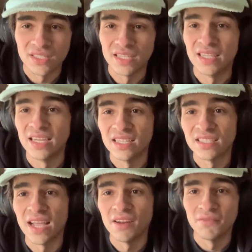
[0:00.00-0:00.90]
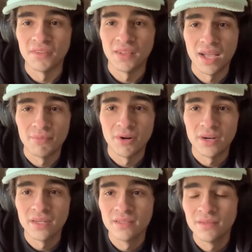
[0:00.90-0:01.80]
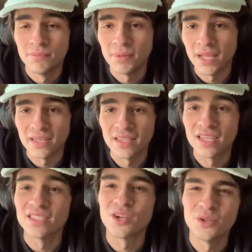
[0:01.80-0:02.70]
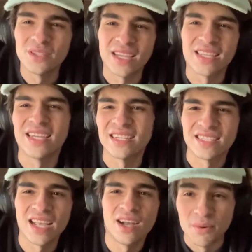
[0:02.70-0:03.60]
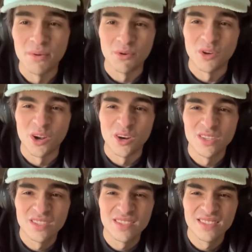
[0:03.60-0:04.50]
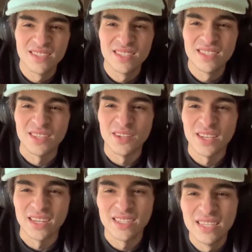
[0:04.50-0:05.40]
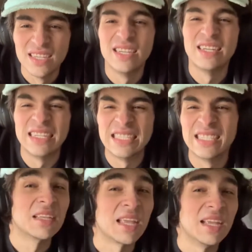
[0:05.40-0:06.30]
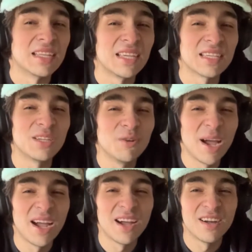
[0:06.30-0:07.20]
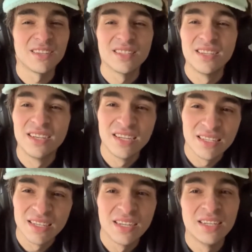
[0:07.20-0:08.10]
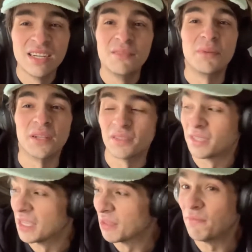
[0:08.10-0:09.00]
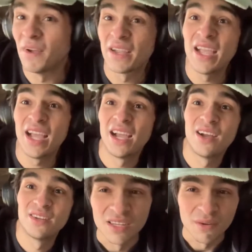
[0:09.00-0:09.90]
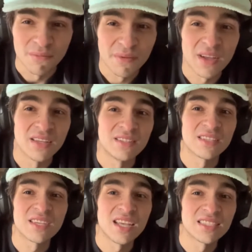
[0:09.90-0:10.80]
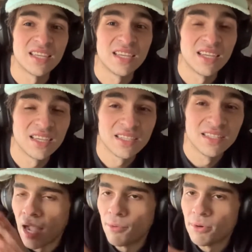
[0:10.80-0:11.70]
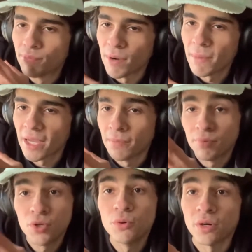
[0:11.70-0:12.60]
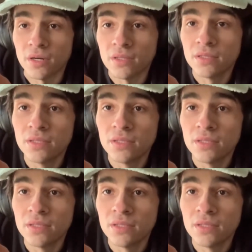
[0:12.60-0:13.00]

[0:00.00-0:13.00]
to get us out of the library. But like, because they couldn't like kick us out. We were nerds. So like, can't kick you out but get the fuck out. You're fucking disgusting. I would bring my computer,